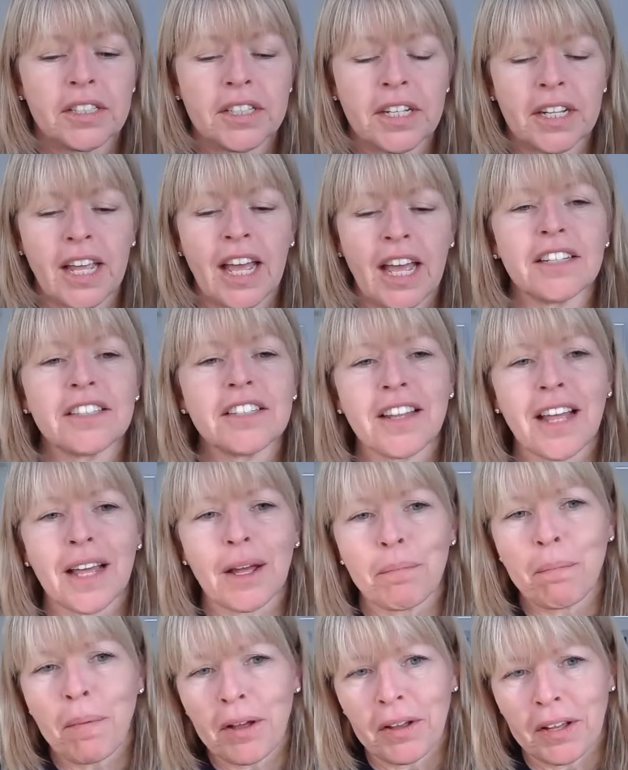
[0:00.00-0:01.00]
to get to
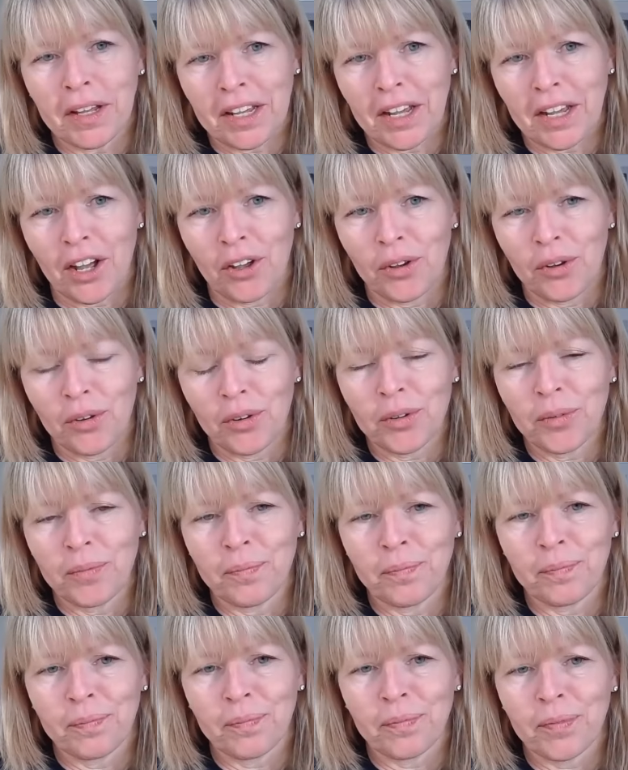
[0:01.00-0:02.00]
that bytecode
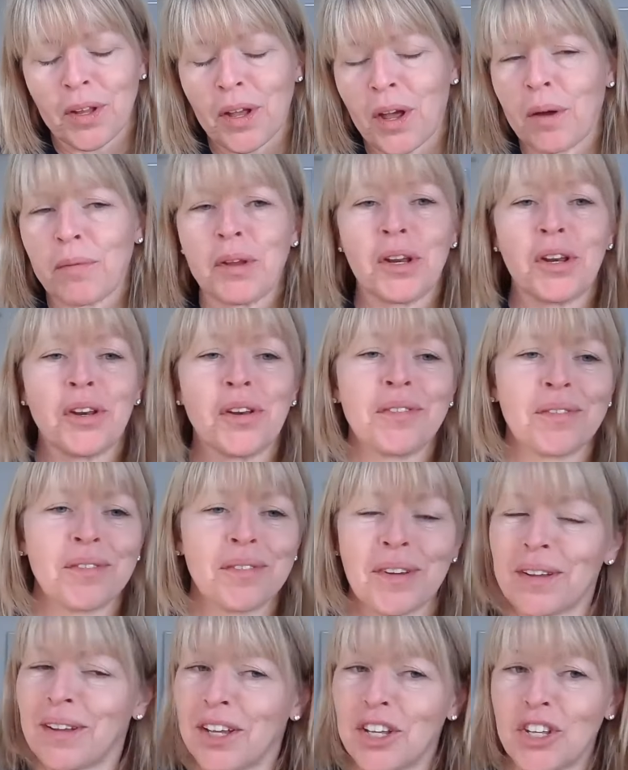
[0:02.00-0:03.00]
i mean
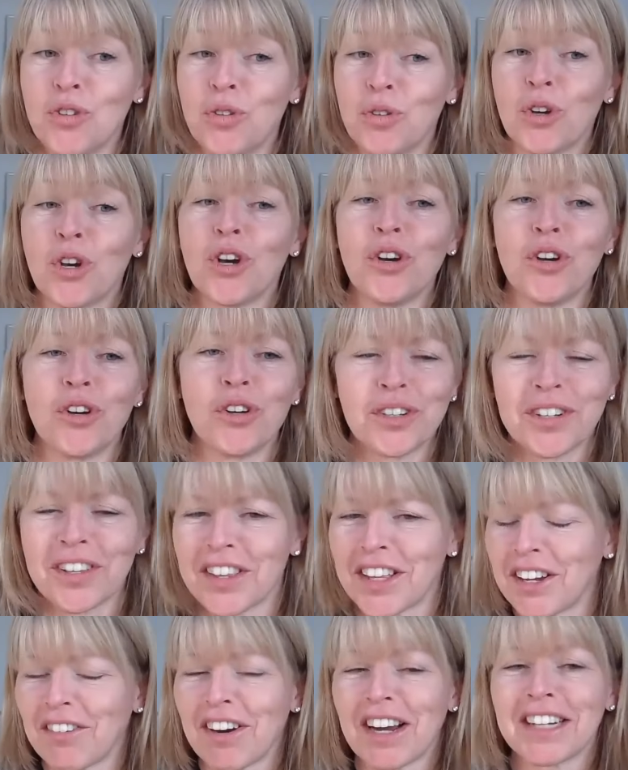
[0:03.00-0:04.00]
you could
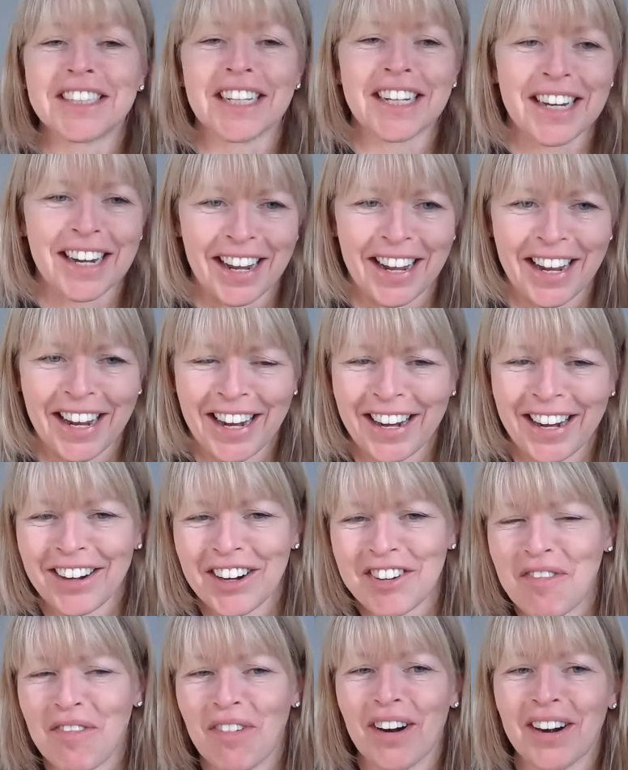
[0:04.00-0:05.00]
theoretically
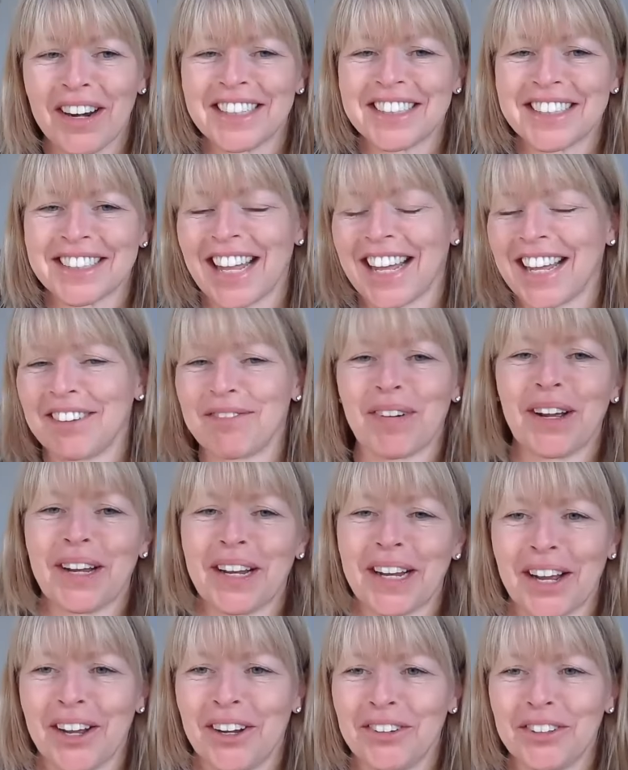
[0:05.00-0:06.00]
write that
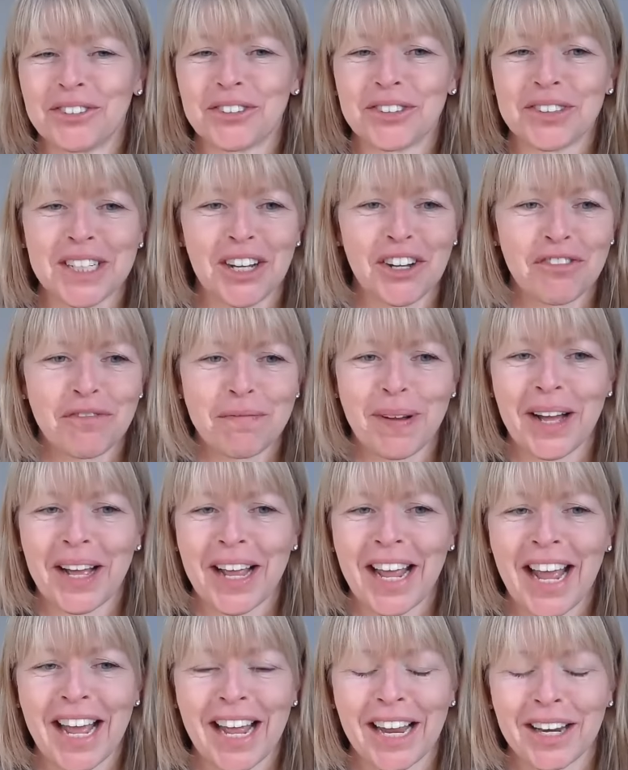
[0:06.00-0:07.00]
bytecode yourself
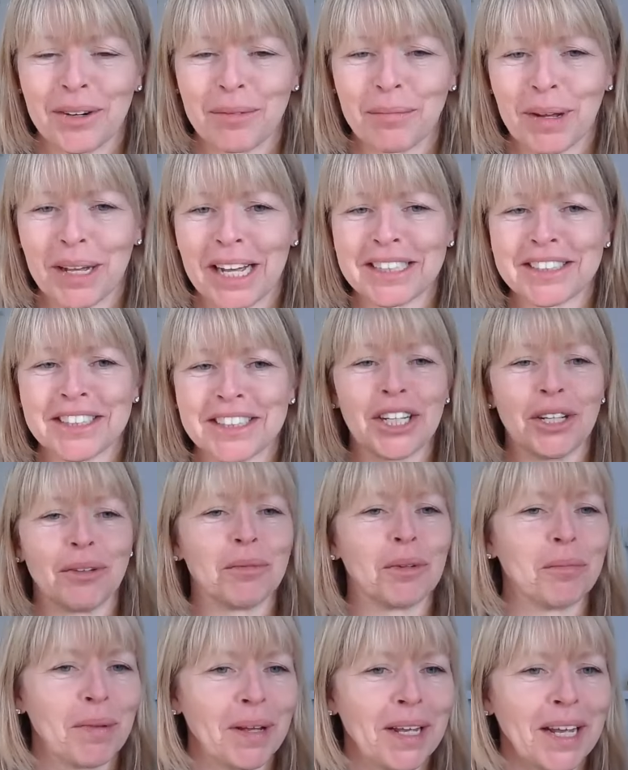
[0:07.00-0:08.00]
by hand but as a
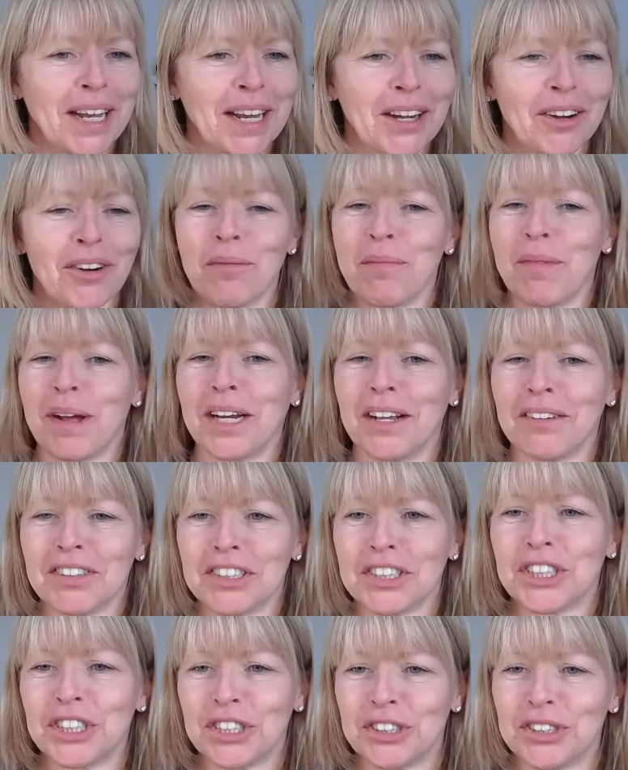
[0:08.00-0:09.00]
human being not many of
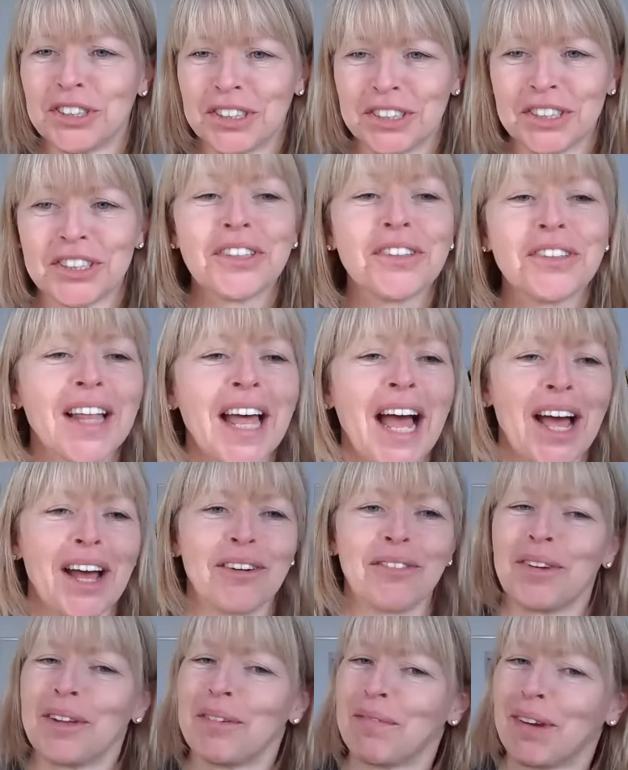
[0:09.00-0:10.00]
us choose to do no.
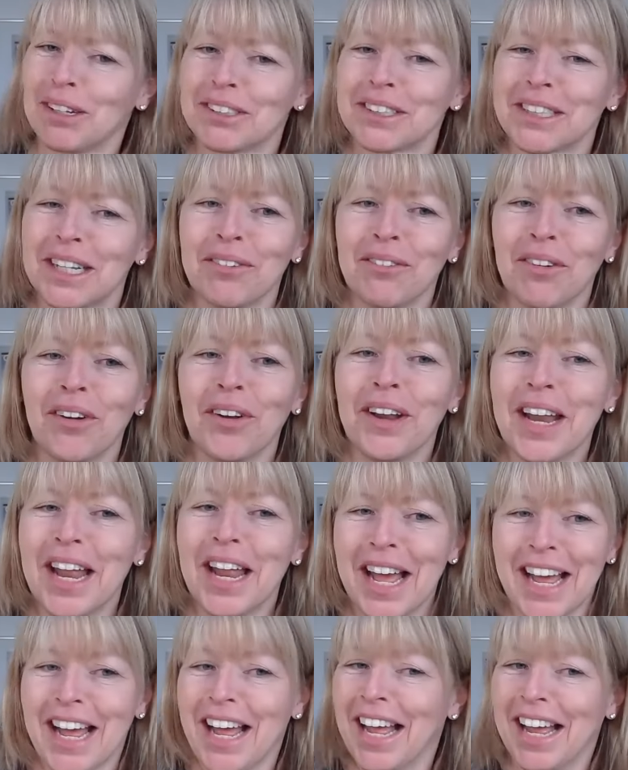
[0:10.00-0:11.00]
that we mostly
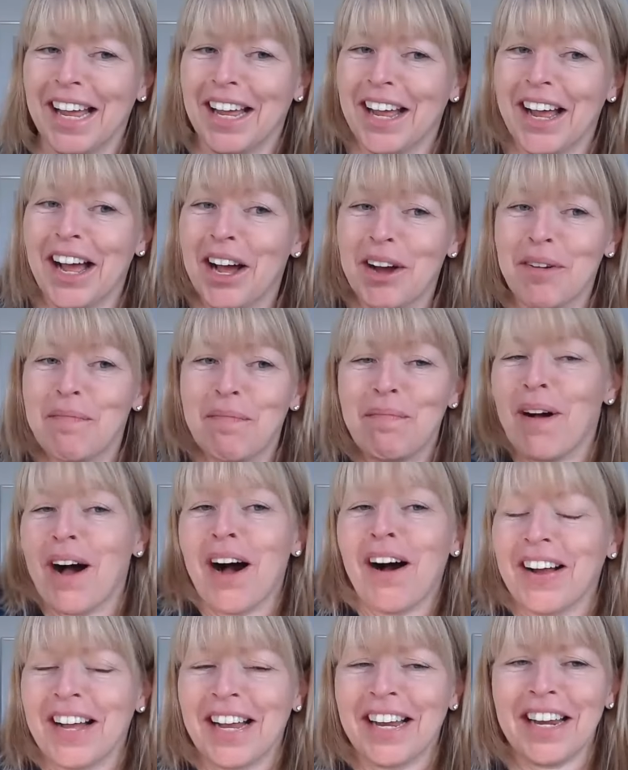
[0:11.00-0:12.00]
want uh, a
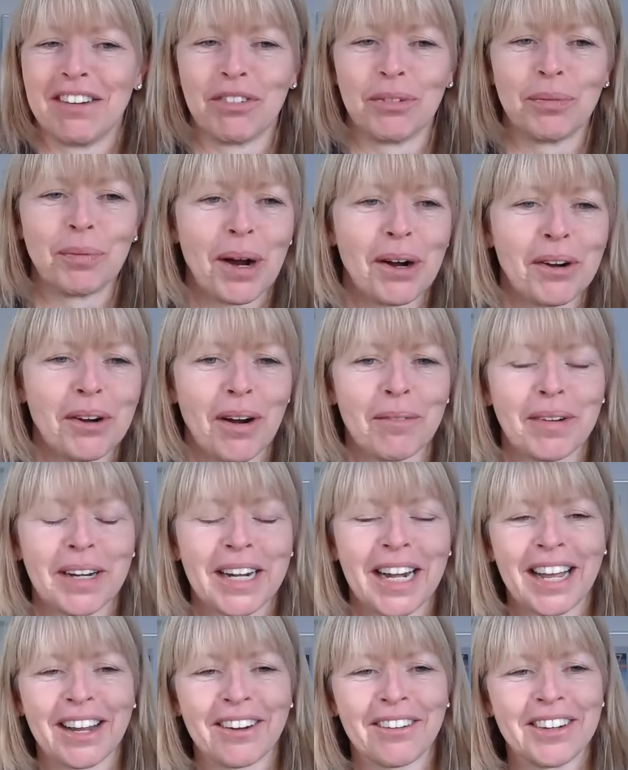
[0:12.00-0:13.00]
higher level programming
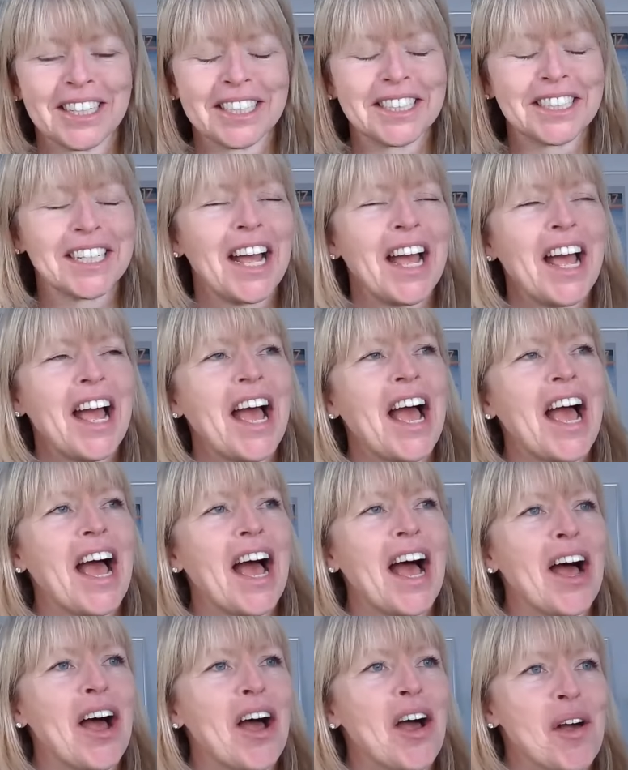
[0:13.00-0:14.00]
language
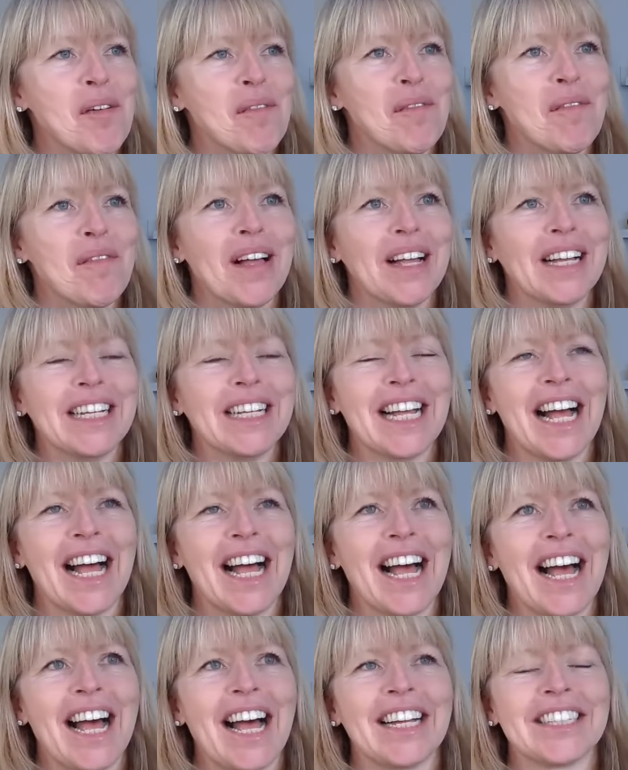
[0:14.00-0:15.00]
um,
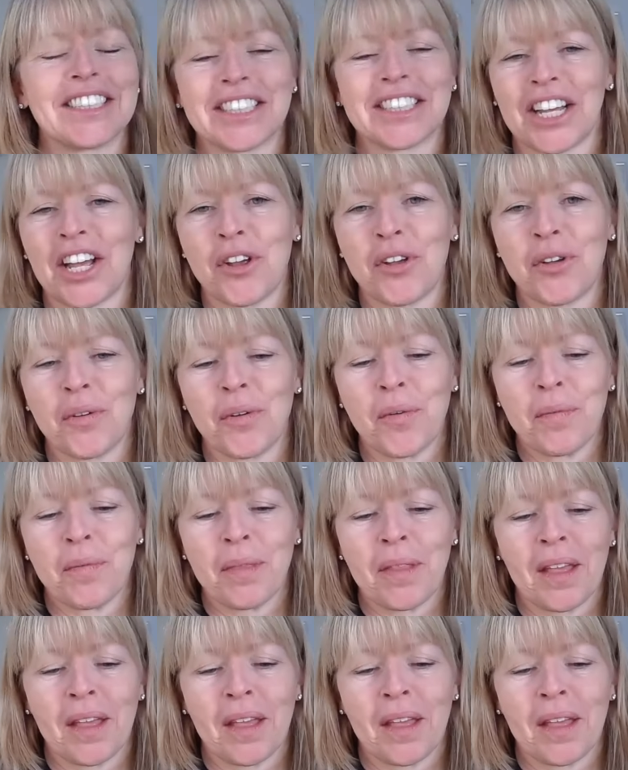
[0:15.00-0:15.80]
so it